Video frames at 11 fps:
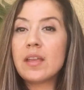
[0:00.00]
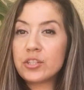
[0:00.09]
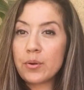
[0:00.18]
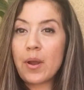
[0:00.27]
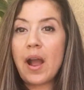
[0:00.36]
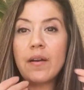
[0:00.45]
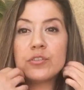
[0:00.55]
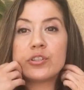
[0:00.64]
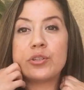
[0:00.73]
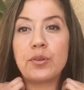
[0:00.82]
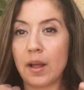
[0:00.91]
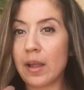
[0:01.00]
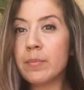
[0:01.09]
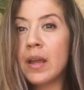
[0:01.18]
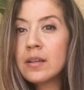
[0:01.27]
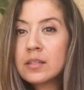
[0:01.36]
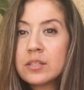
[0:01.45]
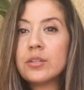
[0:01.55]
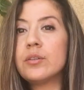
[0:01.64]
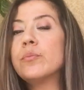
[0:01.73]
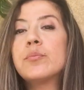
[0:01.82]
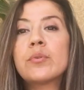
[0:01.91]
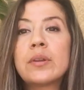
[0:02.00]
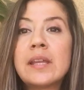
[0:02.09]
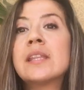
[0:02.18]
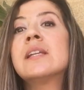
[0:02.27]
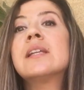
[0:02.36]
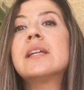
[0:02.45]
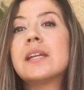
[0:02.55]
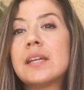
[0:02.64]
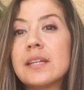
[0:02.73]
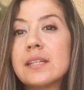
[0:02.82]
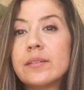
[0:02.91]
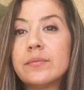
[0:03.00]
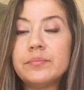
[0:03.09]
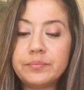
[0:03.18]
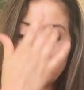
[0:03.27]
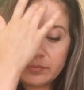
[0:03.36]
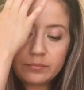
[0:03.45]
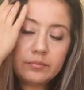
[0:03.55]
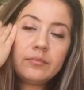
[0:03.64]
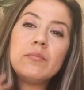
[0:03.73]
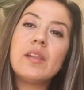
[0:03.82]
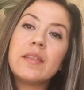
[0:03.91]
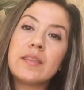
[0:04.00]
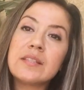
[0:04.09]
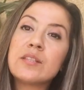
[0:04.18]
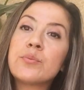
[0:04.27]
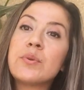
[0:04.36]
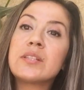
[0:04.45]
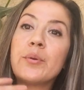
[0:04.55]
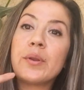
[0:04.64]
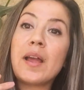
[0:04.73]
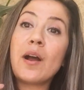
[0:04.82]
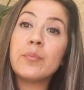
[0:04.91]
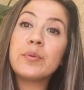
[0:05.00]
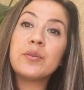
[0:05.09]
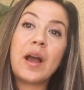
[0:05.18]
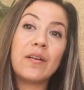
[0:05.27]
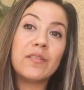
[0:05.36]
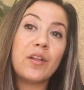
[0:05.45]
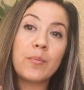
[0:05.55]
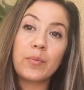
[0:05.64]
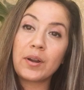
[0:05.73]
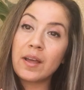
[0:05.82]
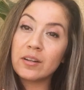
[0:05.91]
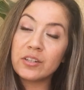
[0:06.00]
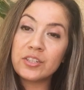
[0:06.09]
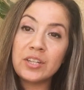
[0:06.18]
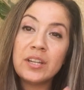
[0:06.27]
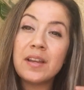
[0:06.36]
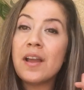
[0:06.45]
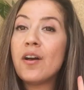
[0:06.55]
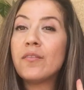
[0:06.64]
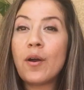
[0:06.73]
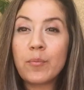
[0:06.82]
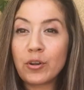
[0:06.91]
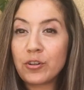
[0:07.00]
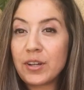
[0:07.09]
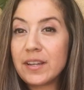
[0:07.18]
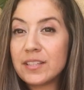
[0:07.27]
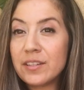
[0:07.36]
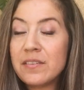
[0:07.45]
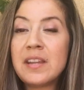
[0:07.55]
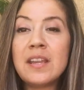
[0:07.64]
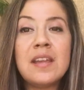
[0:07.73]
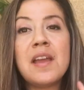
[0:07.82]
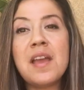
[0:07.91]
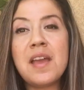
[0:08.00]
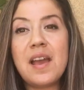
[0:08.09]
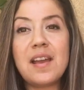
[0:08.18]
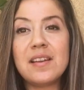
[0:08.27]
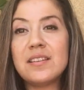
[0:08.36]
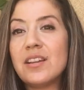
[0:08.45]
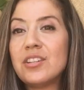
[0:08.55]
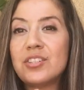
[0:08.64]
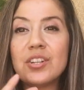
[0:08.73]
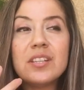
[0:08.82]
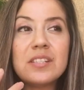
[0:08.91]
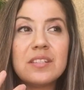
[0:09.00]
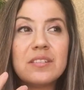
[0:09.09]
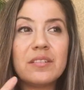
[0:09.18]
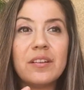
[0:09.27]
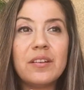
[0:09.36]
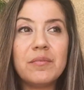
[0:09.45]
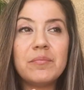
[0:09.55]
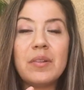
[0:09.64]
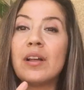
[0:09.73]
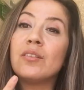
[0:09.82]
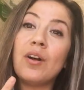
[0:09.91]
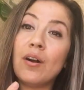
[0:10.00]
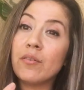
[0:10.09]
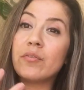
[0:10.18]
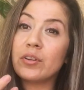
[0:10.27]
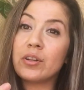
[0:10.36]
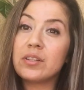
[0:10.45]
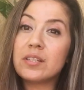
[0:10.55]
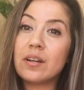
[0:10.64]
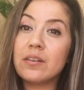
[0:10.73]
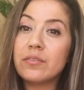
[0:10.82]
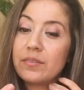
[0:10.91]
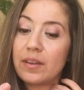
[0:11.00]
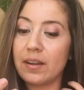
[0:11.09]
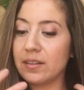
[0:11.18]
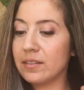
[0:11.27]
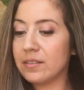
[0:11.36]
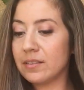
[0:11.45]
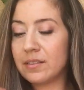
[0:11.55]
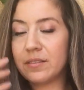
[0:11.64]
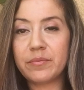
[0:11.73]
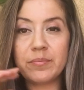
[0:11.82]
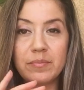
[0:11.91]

So after you climax, breathe it in. This is what's going to help you have a lot more energy, a lot more creativity, and just a love for yourself that is